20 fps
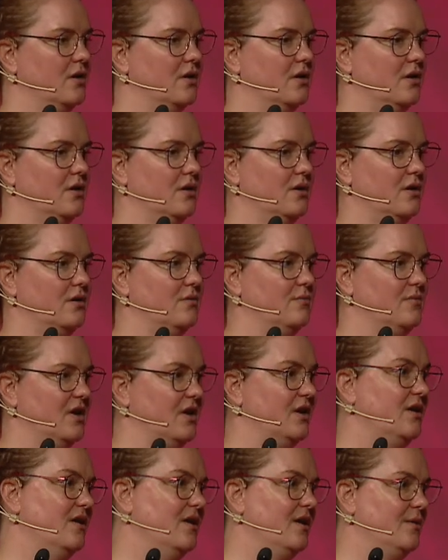Um,
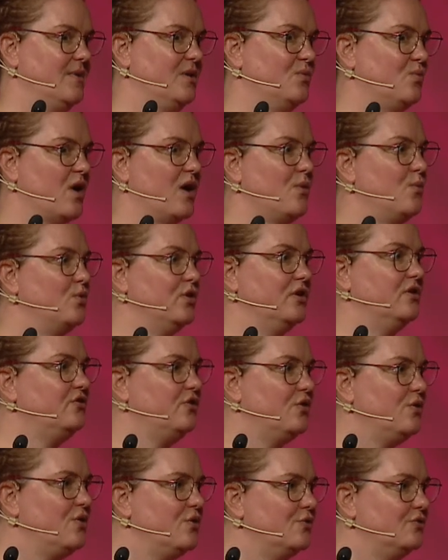and I mean, why wouldn't
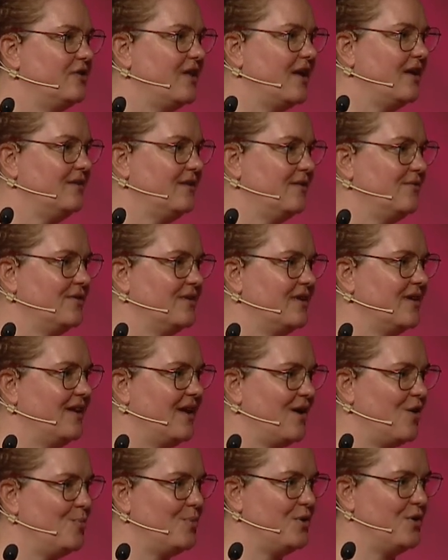you use that if it can
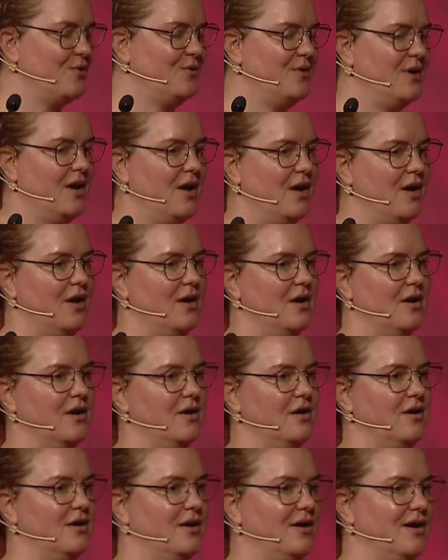help you?
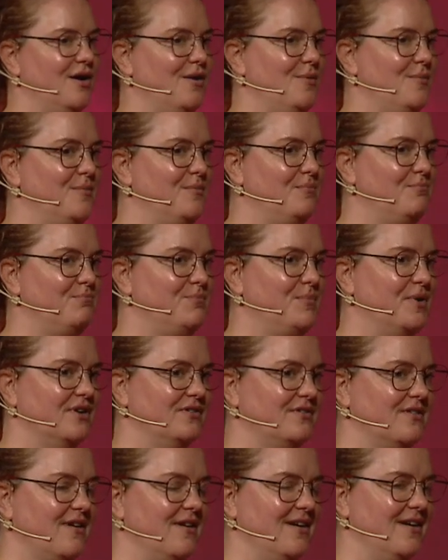Um,
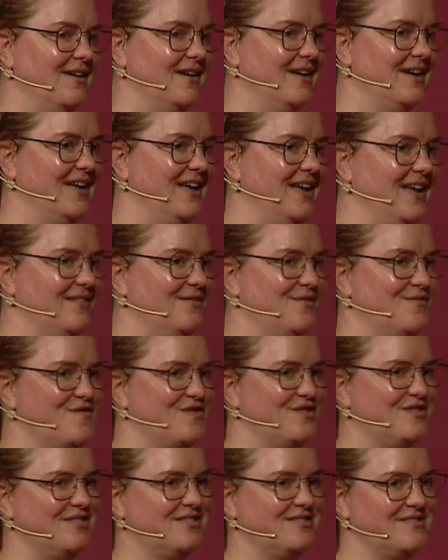but it
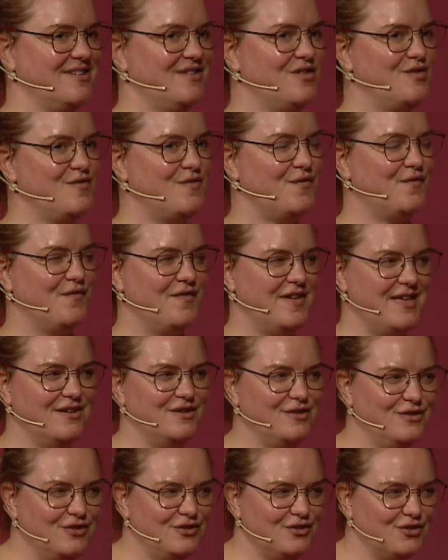still
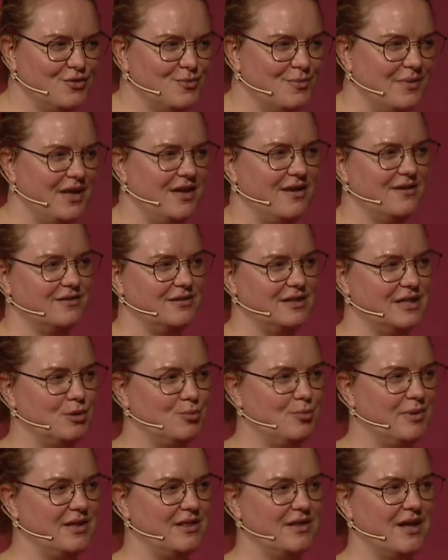feels to me a little
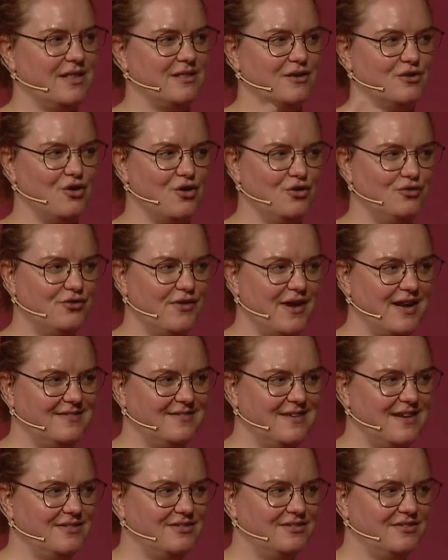bit like the contract
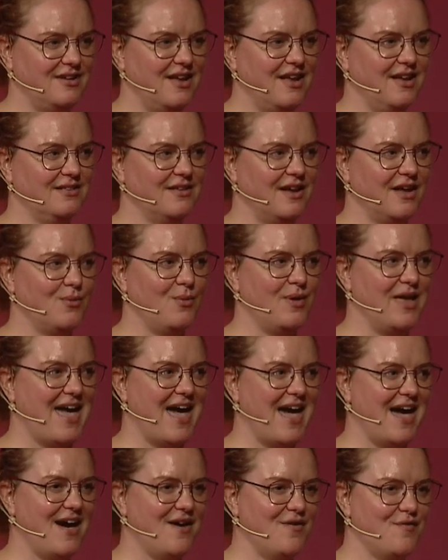testing, like we
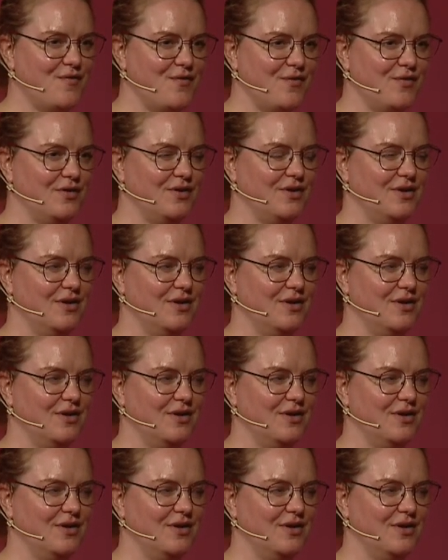have